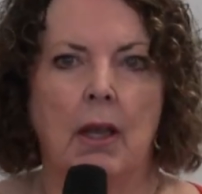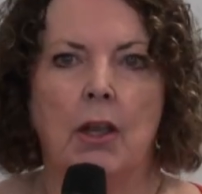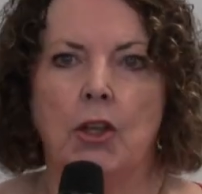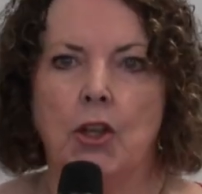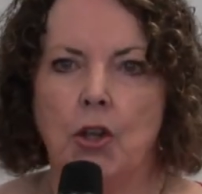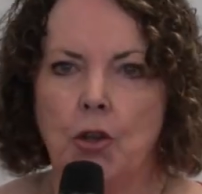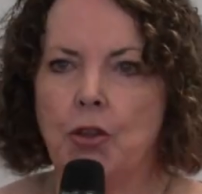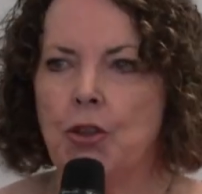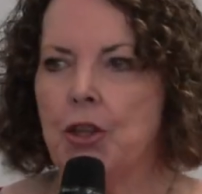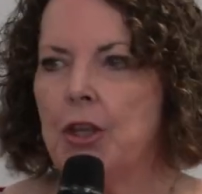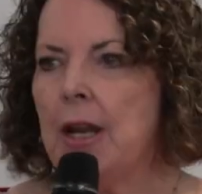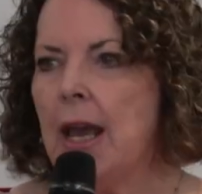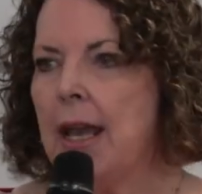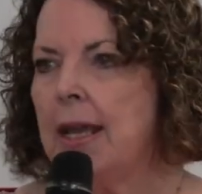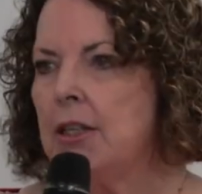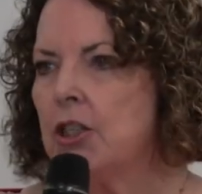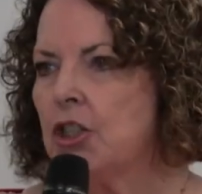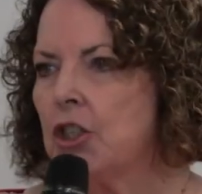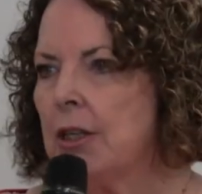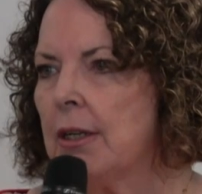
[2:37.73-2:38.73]

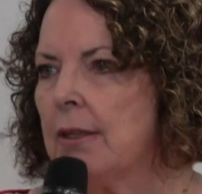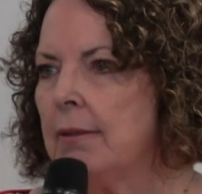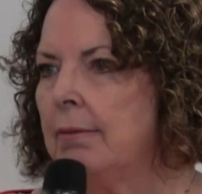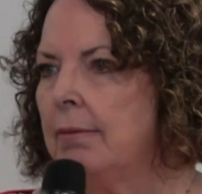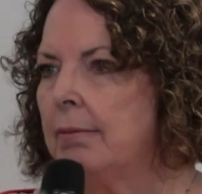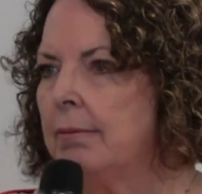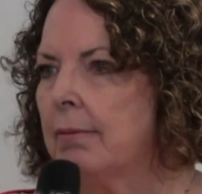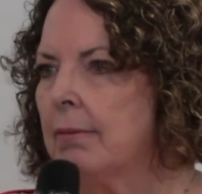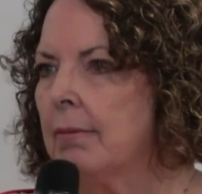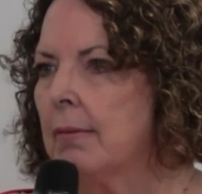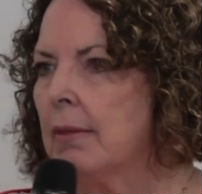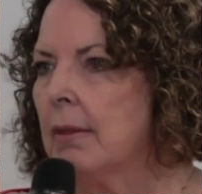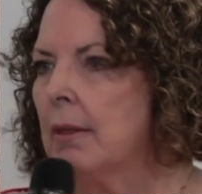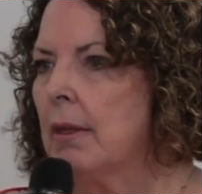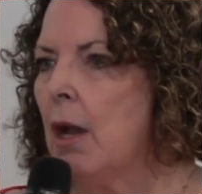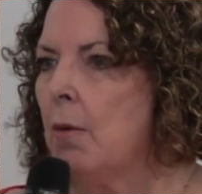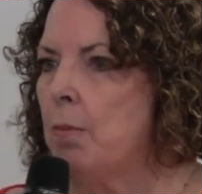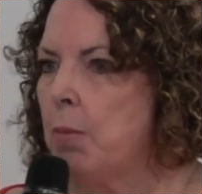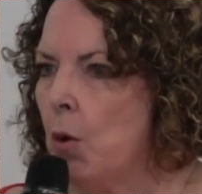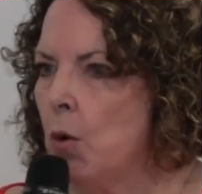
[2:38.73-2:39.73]
euthanasia,
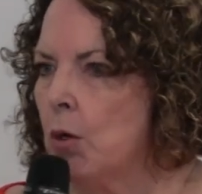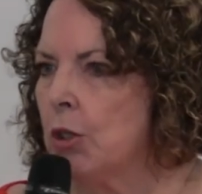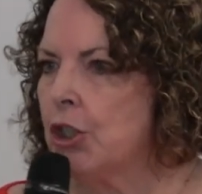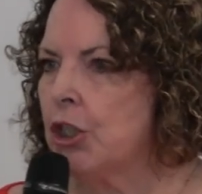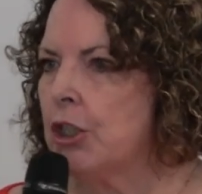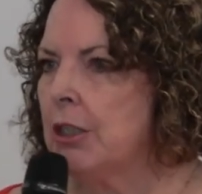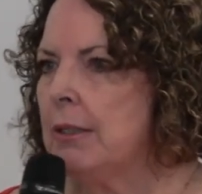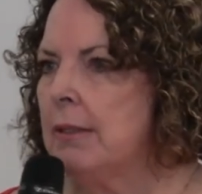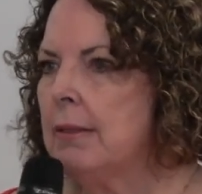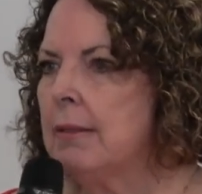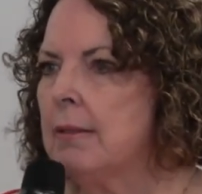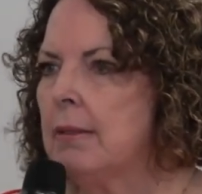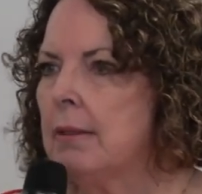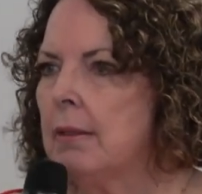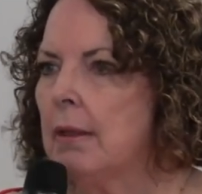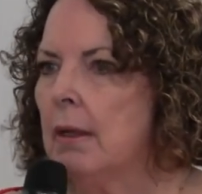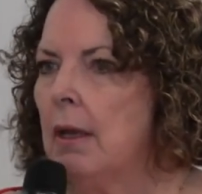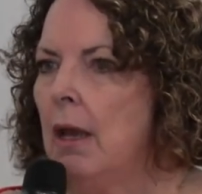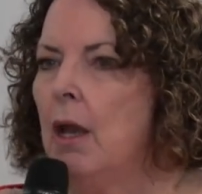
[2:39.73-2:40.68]
abortions,